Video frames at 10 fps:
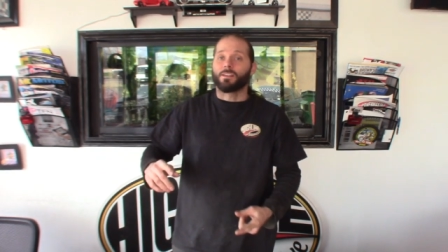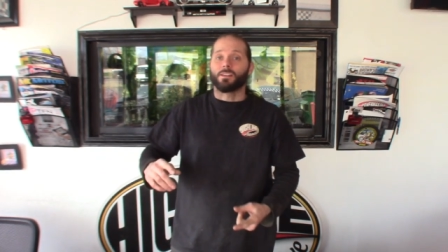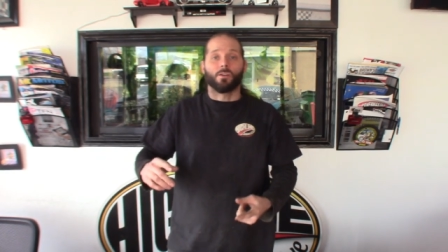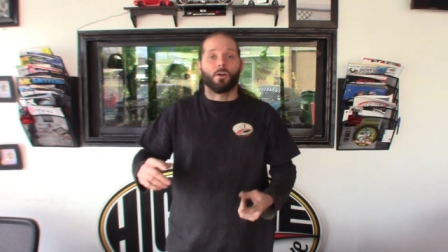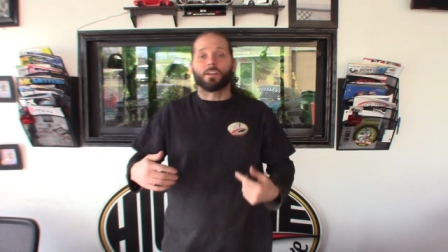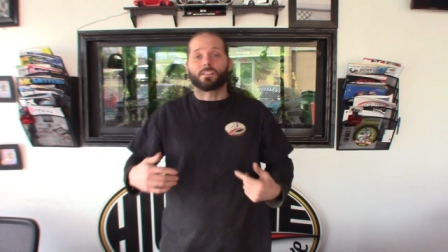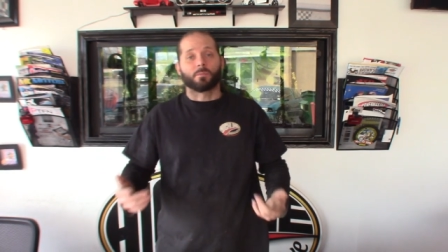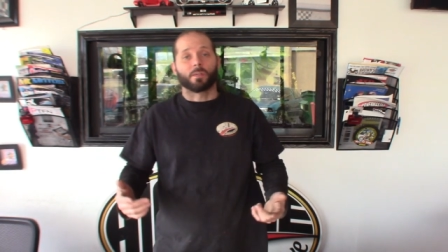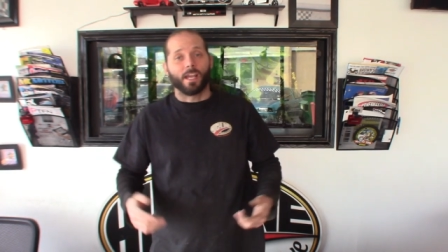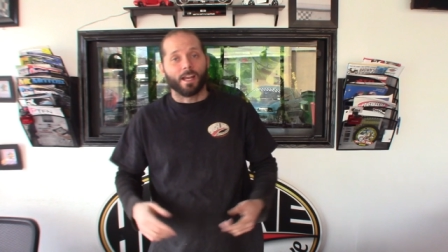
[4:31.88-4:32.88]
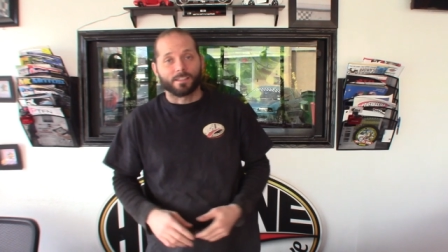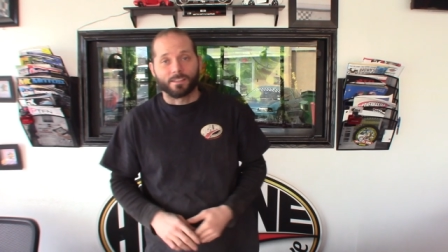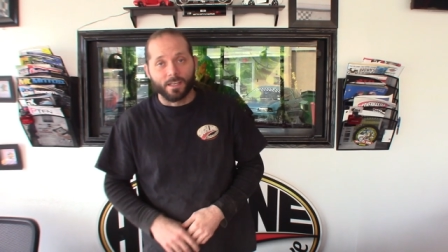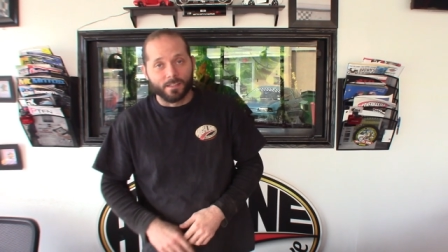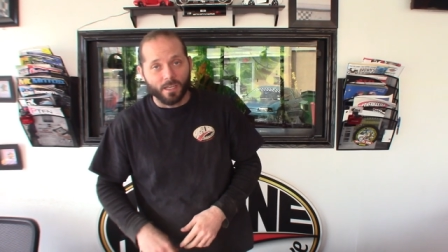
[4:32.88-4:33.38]
You know, us as mechanics
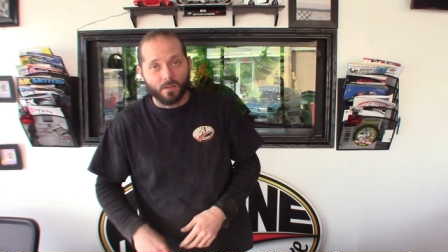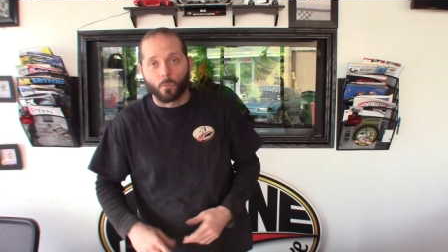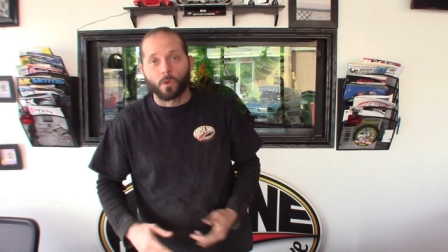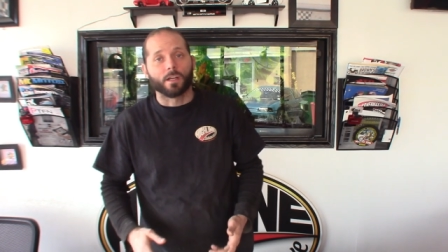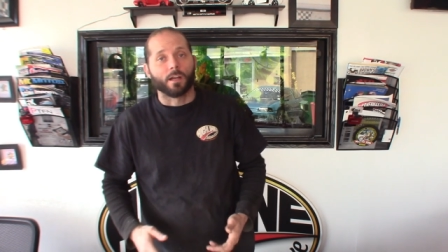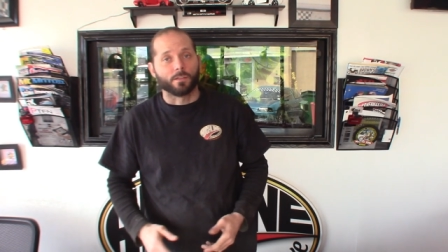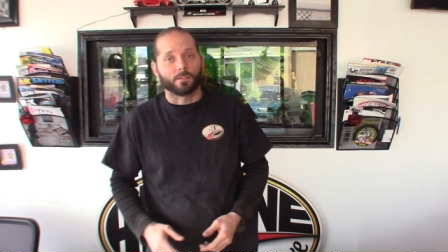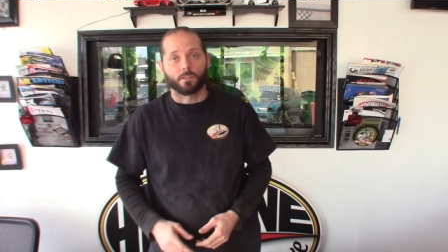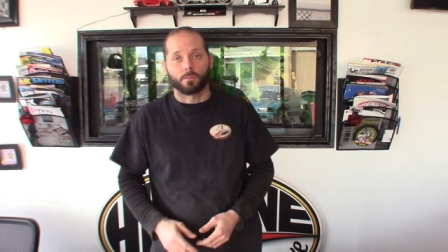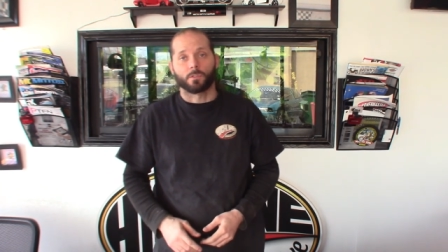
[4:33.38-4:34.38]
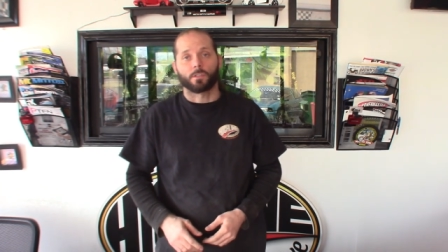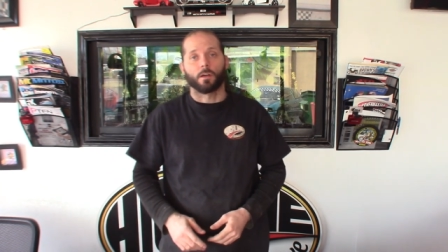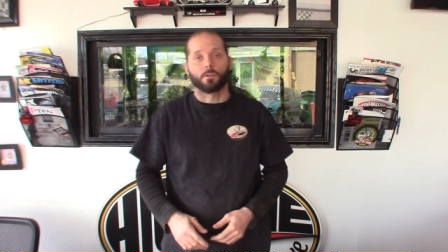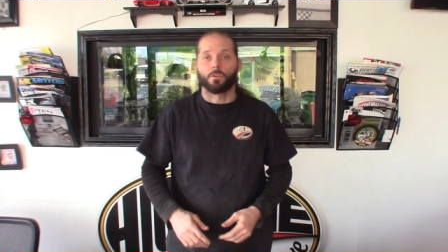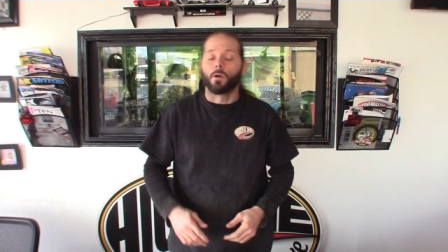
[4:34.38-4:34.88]
staying safe, working on these customers'
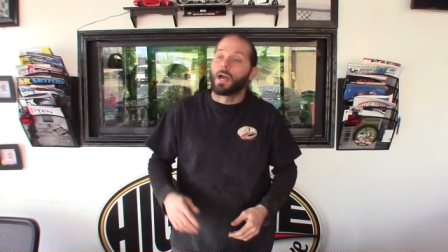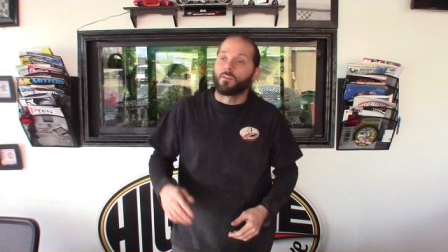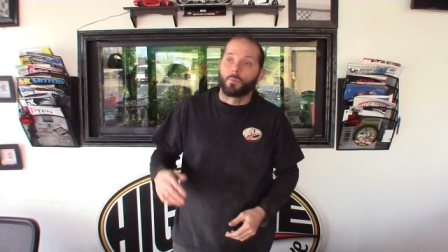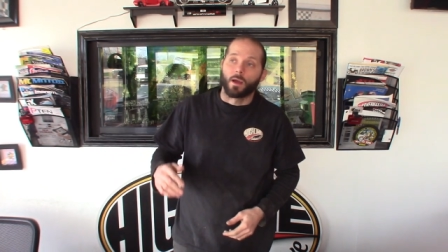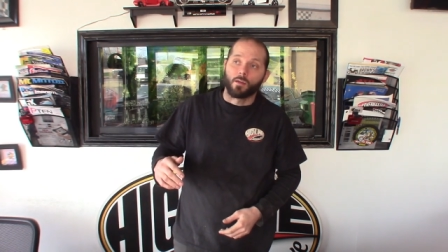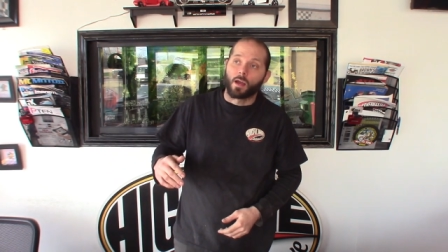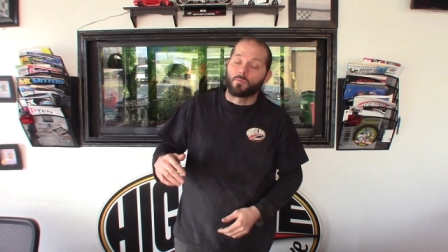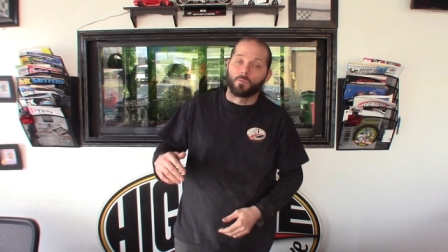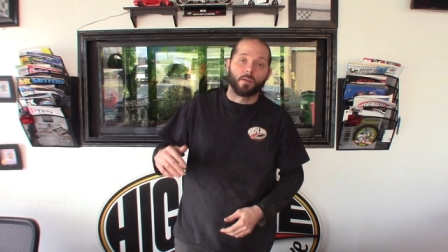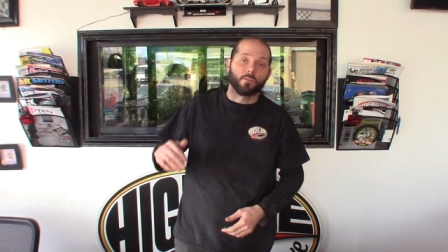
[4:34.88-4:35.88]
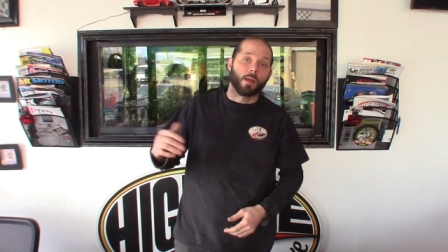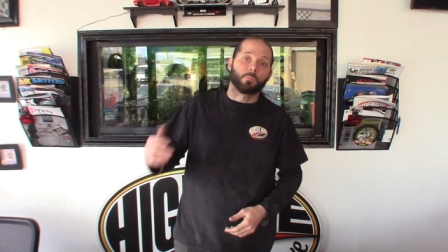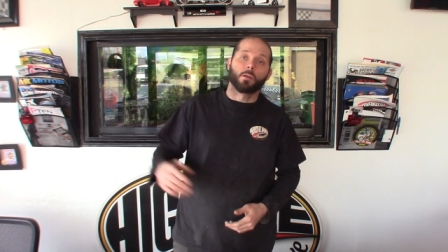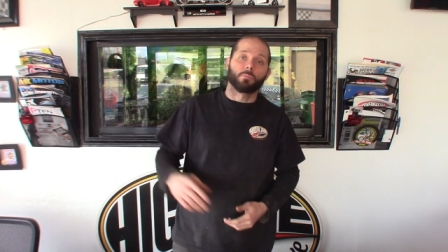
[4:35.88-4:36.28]
cars. You know, I've, I've, I've amped up